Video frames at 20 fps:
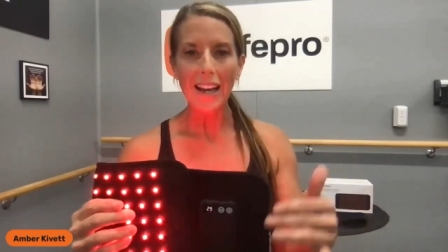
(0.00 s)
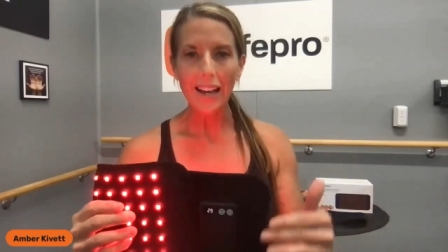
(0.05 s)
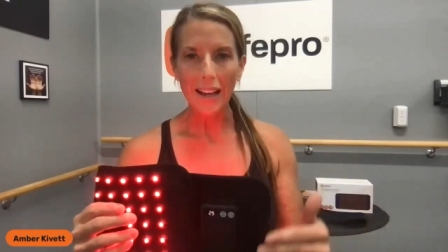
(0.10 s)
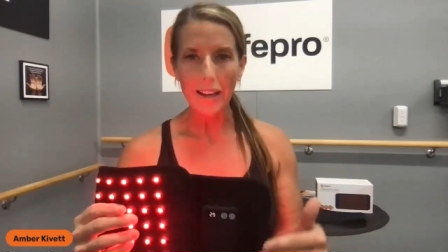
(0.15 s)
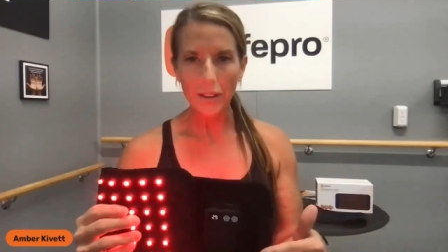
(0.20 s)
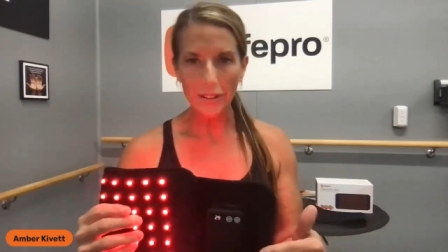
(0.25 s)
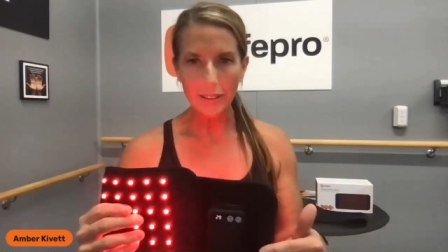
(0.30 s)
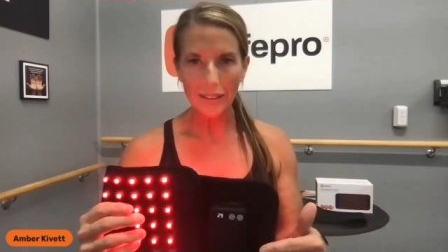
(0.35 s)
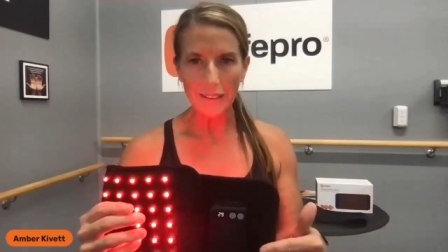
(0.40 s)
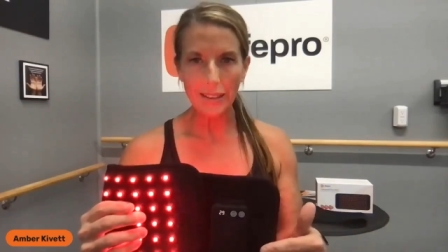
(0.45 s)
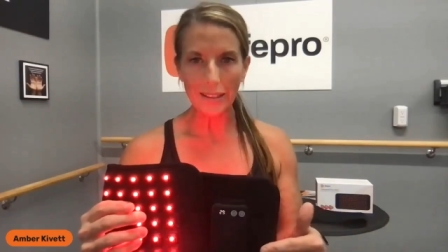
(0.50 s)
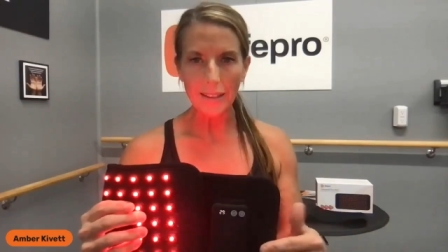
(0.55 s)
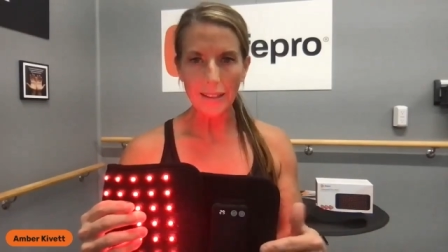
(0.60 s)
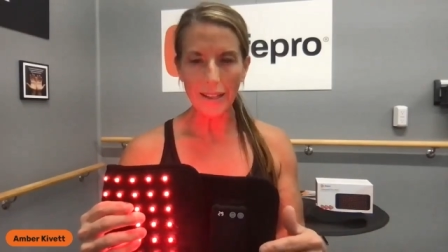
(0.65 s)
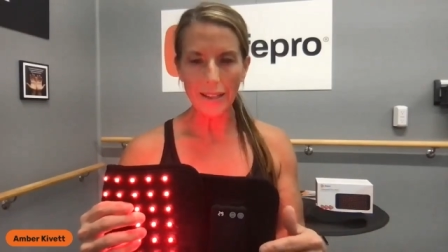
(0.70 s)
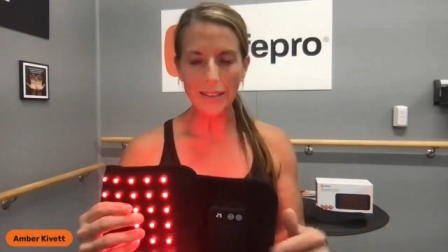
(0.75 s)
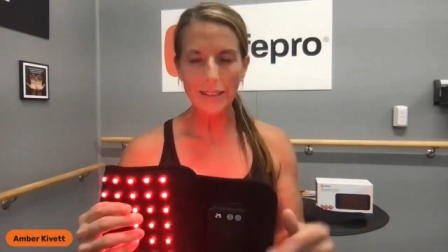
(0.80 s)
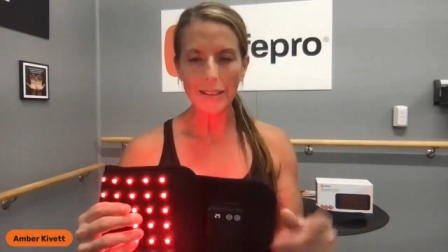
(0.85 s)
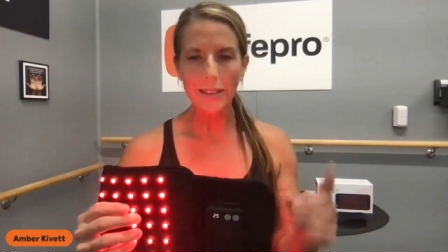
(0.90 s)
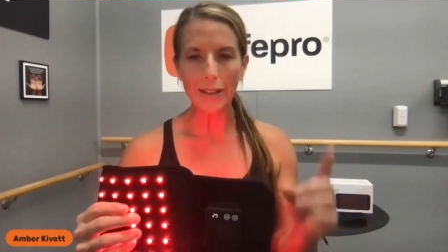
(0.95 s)
LED
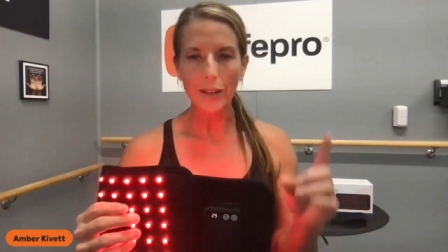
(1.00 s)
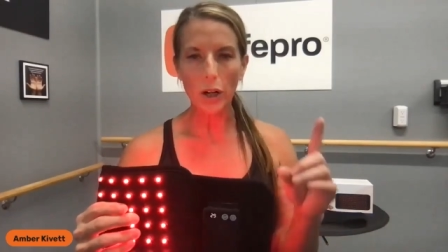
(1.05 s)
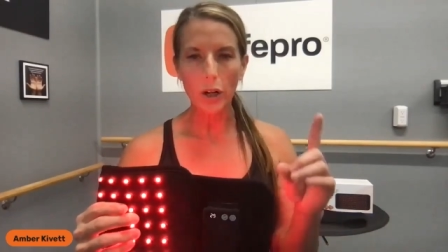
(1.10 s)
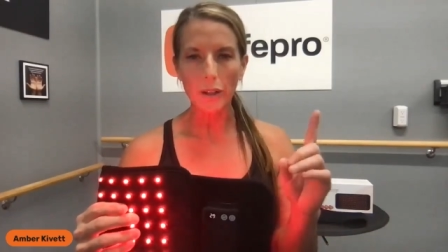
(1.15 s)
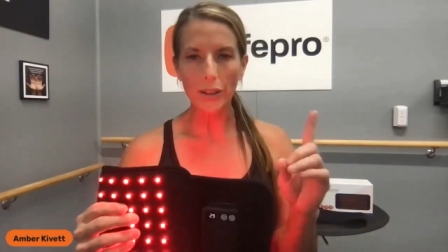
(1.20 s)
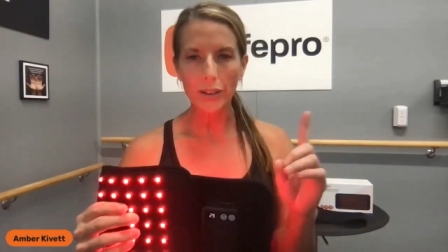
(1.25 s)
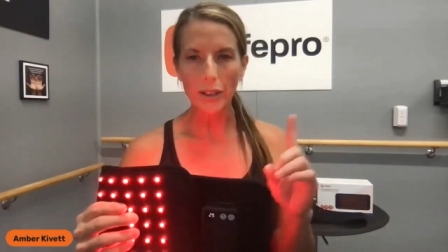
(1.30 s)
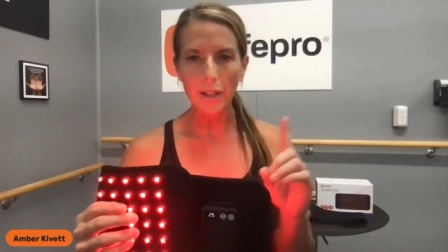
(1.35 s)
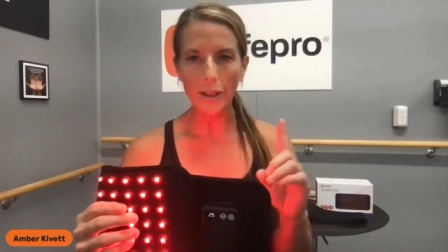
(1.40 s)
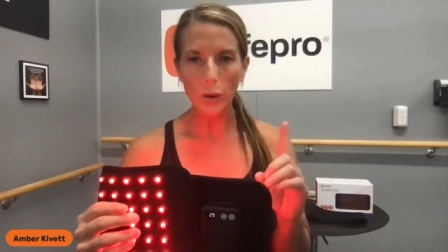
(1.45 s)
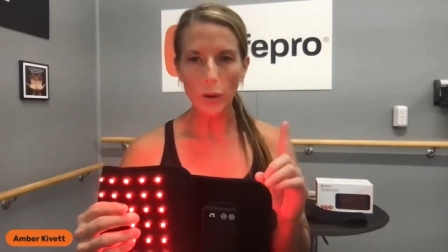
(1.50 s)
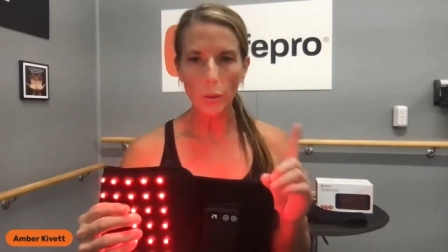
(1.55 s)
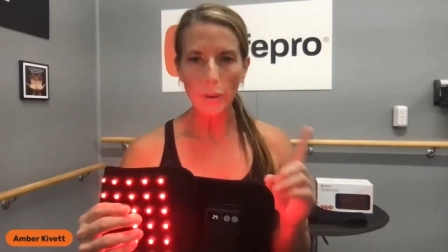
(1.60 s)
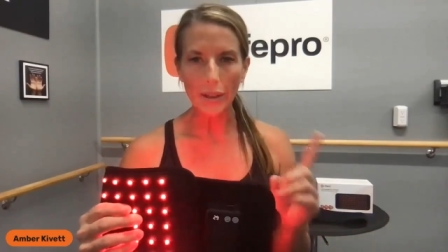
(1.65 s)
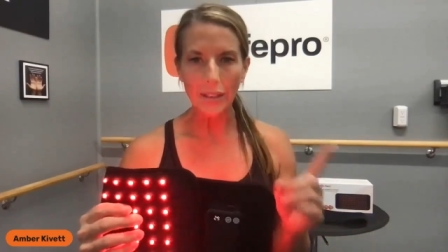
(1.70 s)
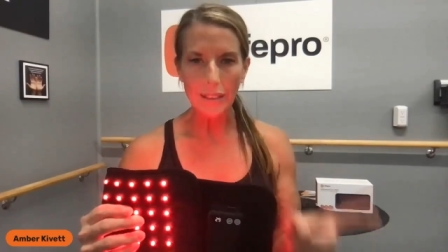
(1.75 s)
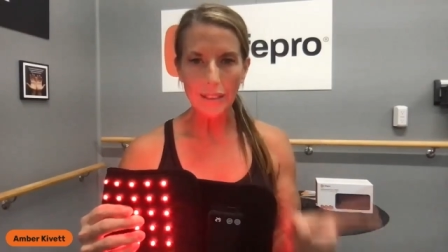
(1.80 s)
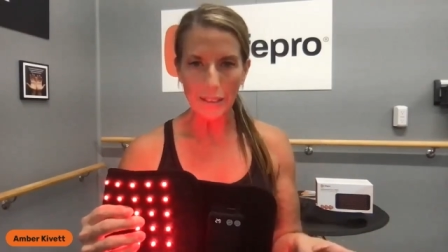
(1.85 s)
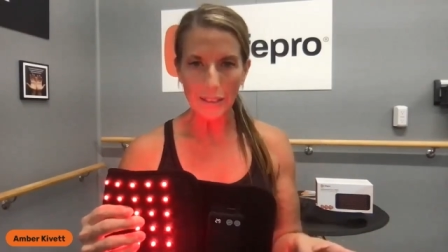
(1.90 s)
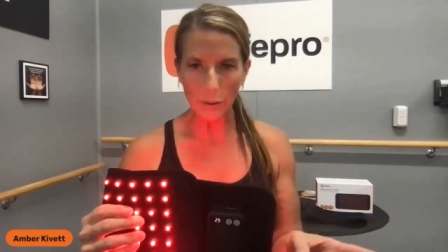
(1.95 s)
lights that are not
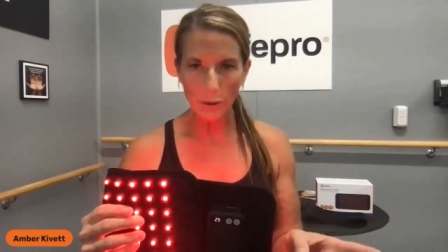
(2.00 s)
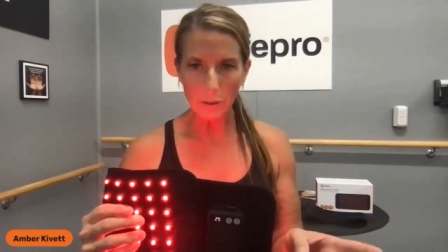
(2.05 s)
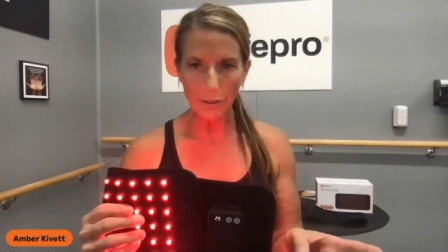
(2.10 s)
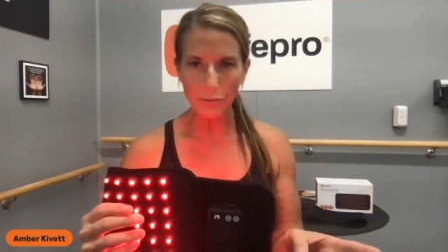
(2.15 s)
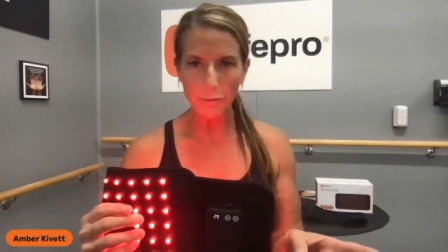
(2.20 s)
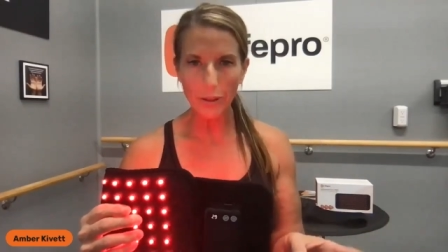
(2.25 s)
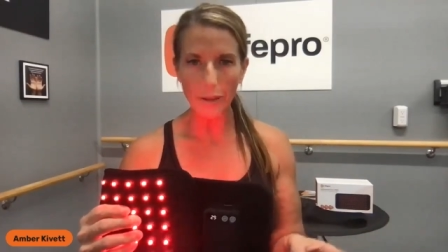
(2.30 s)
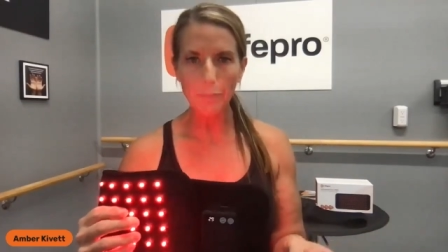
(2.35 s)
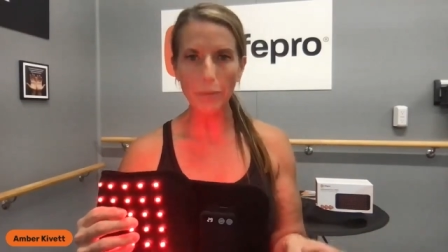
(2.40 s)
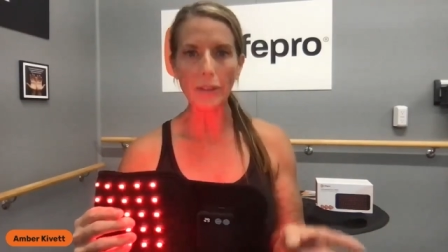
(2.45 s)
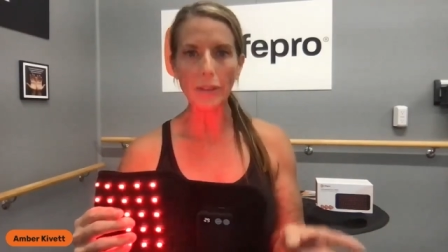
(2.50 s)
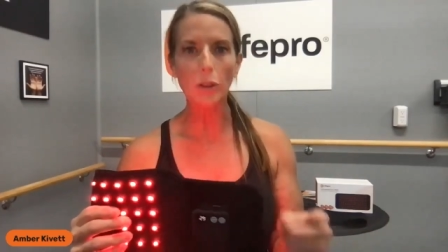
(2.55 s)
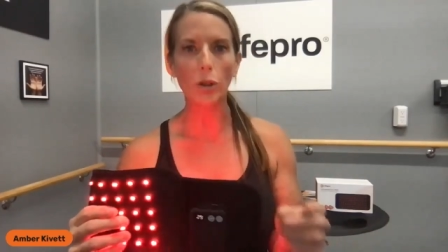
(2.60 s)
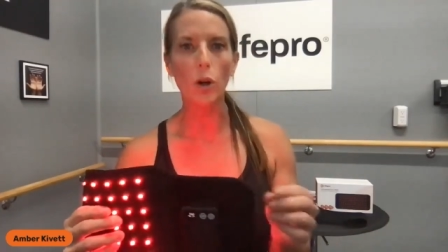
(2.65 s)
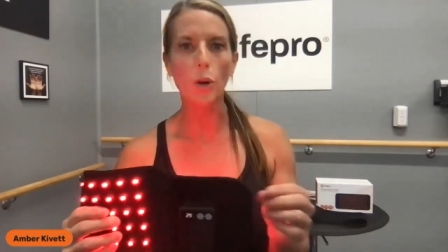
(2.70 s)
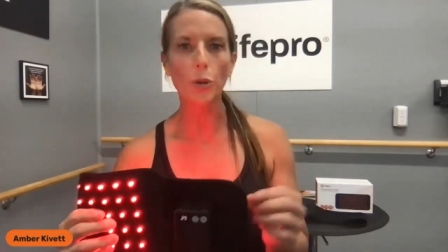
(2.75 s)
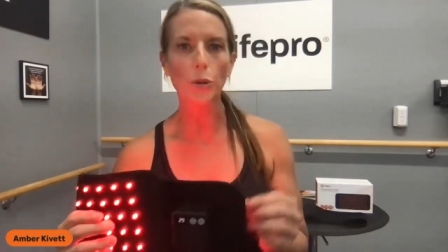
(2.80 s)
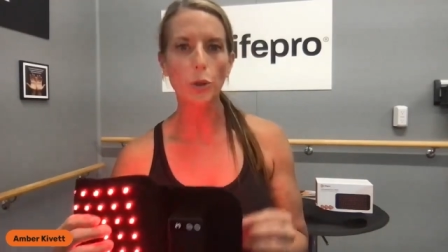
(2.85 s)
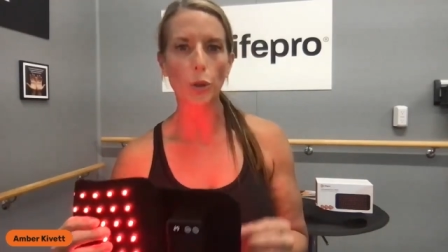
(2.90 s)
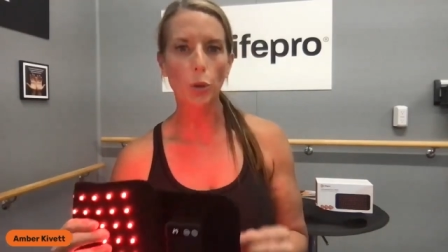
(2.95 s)
only near infrared, but they're
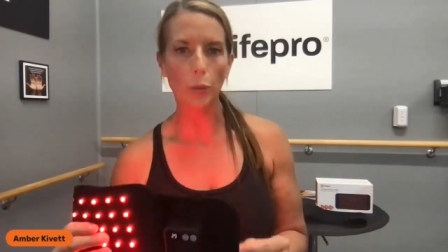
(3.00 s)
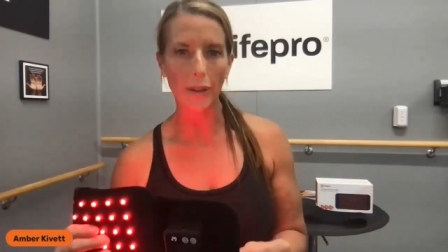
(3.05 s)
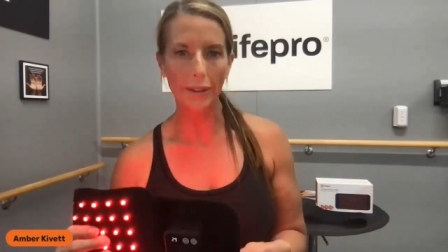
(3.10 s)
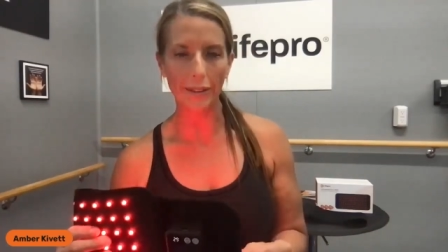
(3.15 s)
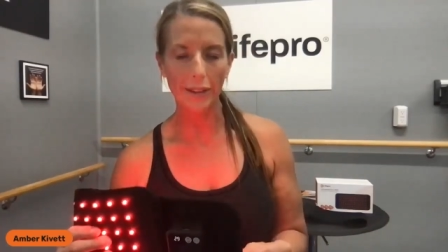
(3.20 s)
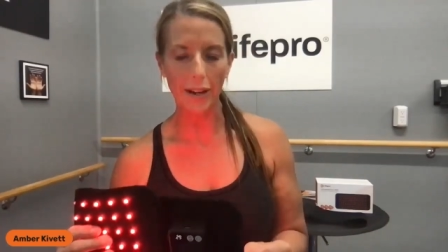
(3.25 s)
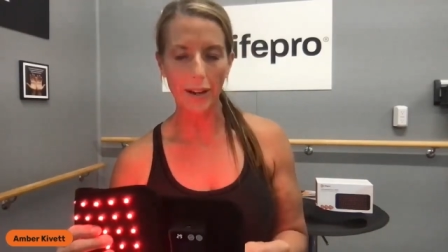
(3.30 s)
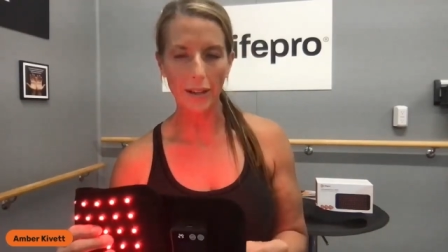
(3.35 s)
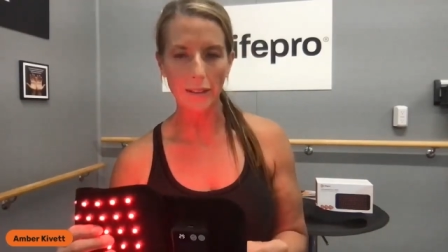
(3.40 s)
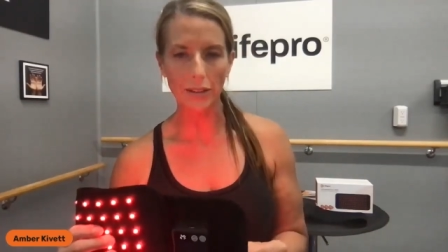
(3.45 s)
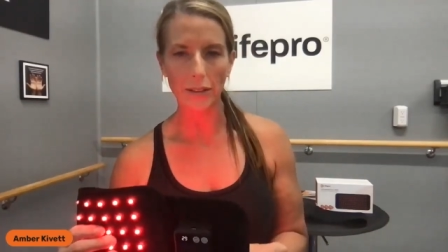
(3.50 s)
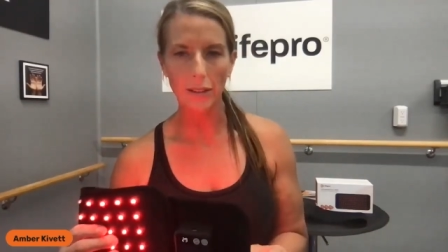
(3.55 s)
also red light.